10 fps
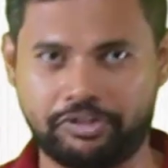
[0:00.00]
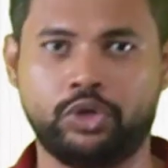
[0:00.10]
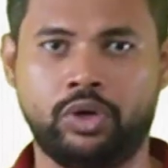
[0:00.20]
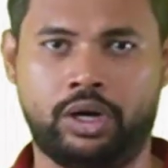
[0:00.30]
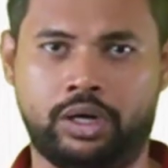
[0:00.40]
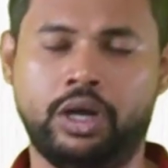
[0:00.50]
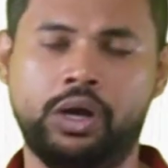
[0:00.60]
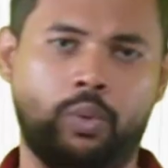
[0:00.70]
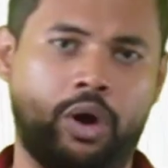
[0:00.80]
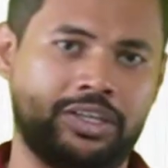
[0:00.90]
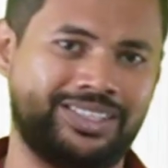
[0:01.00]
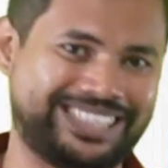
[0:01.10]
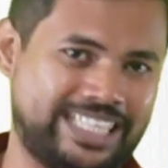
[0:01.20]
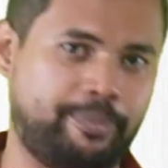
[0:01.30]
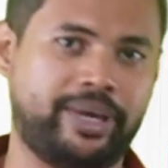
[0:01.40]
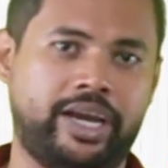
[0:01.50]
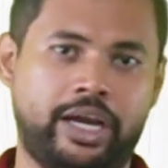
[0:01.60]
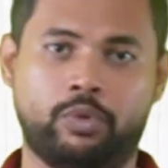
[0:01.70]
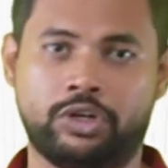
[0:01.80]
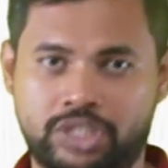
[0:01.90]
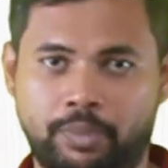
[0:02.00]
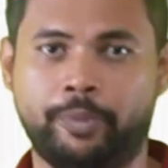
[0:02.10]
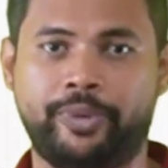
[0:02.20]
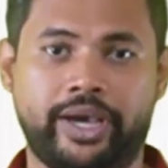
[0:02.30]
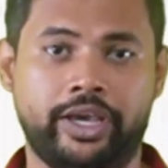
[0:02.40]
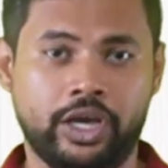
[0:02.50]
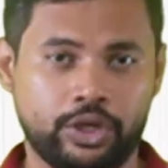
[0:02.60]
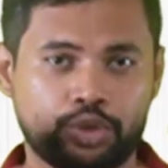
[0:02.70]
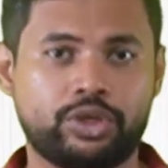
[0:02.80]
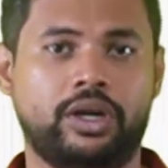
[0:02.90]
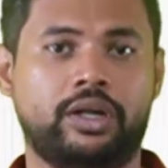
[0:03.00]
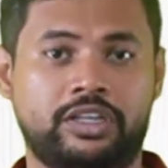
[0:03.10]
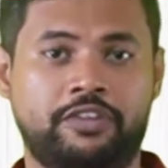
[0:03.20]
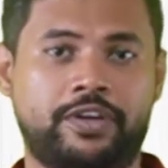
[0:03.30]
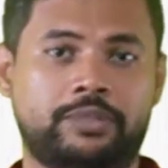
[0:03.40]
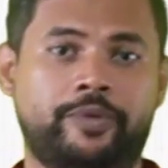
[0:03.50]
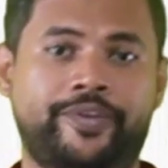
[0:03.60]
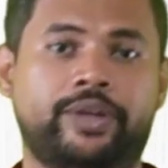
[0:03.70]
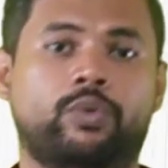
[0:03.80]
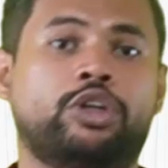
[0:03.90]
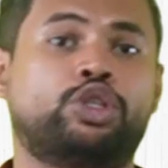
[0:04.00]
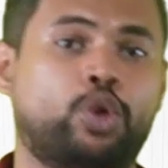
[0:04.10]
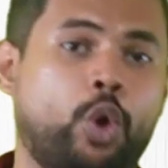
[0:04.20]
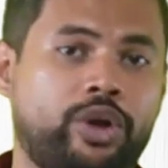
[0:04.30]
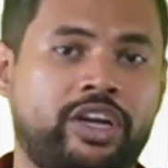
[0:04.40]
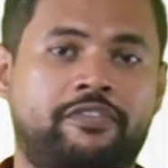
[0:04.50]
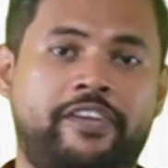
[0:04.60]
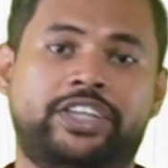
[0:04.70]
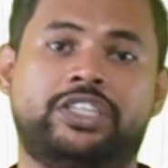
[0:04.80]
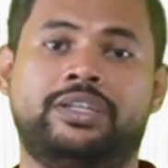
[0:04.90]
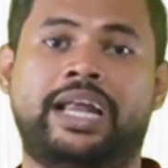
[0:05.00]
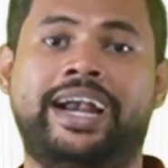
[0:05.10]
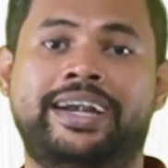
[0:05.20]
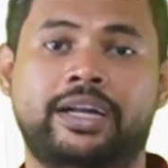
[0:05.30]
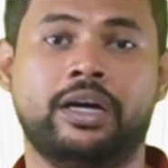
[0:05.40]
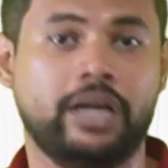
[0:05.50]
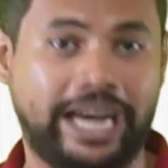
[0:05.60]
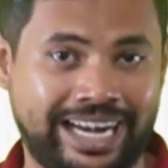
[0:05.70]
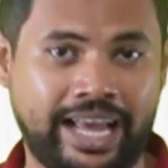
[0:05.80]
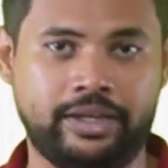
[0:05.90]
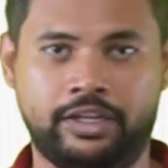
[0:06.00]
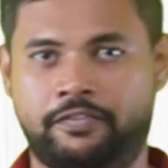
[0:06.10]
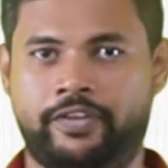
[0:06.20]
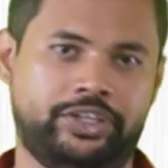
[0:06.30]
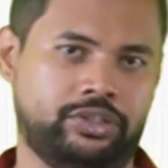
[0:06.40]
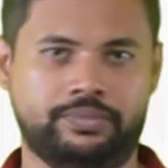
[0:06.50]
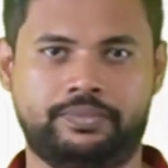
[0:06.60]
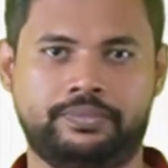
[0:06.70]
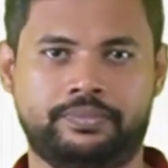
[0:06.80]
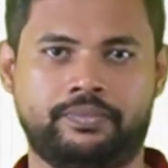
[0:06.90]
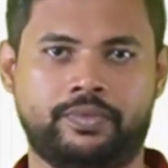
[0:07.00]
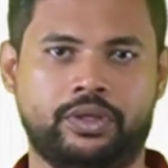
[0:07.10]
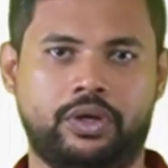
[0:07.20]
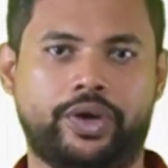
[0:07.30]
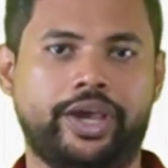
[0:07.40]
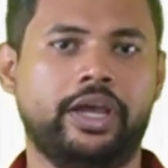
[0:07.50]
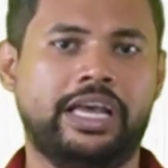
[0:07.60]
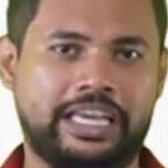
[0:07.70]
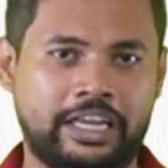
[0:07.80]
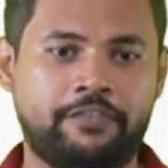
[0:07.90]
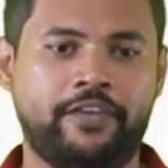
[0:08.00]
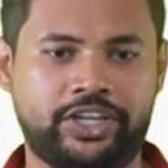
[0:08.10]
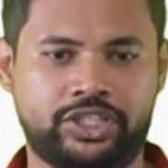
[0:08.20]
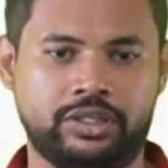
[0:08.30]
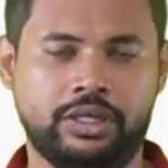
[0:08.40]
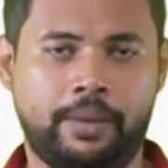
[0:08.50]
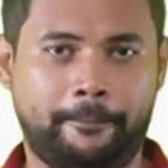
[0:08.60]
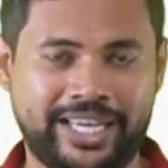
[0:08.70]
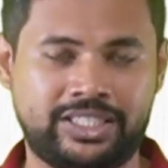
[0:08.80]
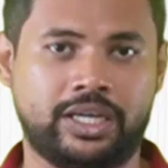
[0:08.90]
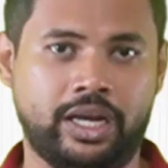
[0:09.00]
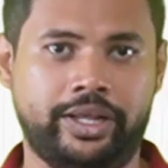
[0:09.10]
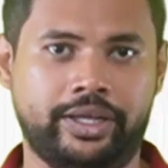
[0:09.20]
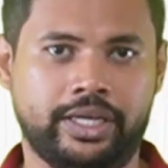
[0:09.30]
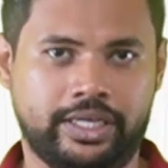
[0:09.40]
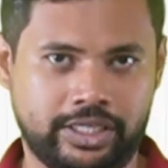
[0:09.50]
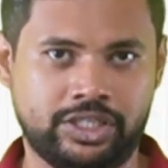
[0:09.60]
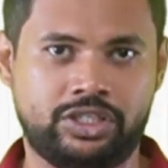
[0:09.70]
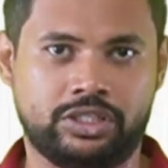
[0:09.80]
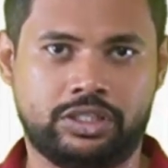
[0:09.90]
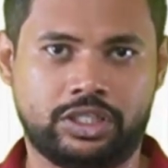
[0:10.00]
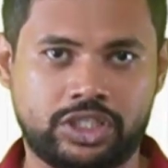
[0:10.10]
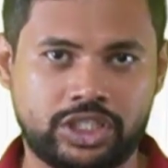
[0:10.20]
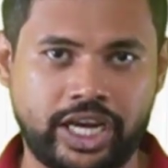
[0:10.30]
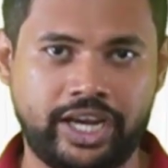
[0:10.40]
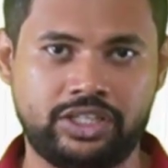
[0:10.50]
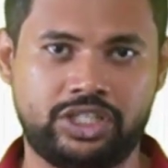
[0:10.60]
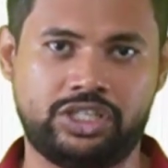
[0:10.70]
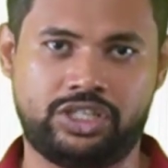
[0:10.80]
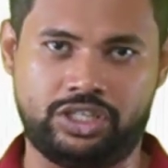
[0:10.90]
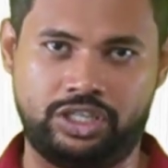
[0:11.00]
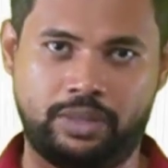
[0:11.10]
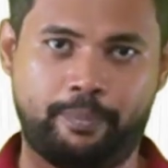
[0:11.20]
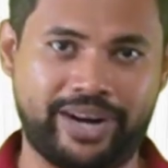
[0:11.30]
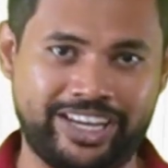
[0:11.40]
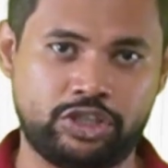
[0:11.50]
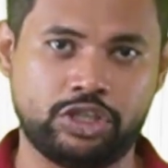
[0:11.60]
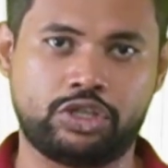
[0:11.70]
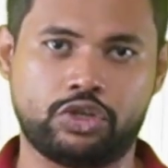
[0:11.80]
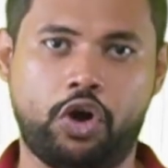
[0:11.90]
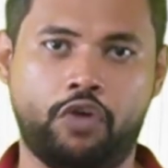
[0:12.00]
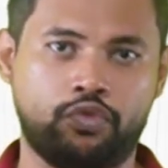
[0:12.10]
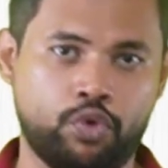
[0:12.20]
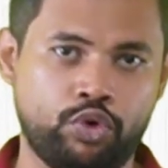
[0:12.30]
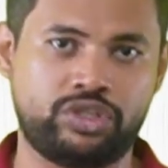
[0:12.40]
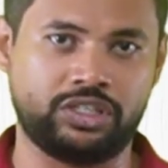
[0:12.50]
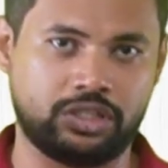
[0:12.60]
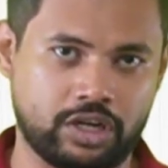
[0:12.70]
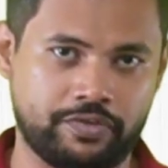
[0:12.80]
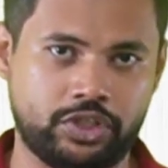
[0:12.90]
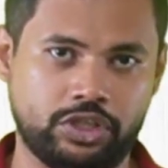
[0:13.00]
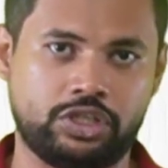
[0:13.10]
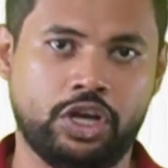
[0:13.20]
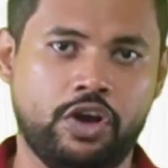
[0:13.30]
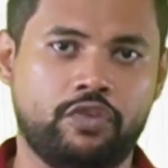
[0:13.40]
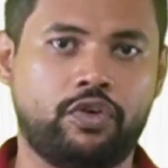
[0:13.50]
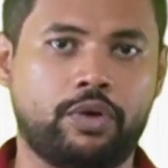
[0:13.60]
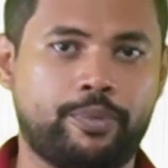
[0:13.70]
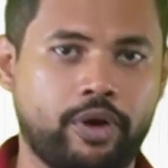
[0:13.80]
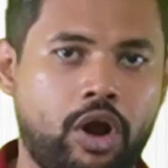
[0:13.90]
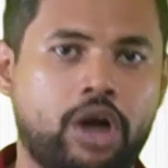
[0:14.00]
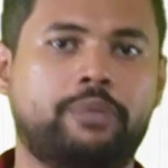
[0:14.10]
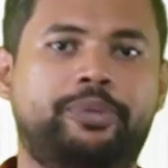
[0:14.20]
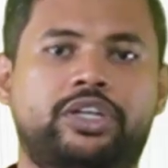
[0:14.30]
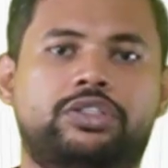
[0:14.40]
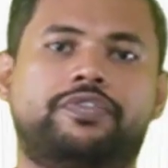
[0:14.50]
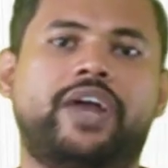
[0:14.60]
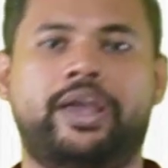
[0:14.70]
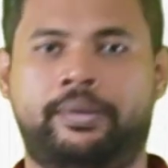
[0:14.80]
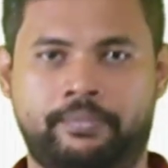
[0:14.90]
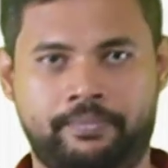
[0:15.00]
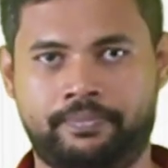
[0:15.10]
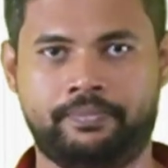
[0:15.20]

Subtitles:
you learn what is CPI and what is WPI, you should learn the difference between what is core inflation and headline inflation. Okay, inflation basically is the changes in the prices of goods and services for prolonged periods of time.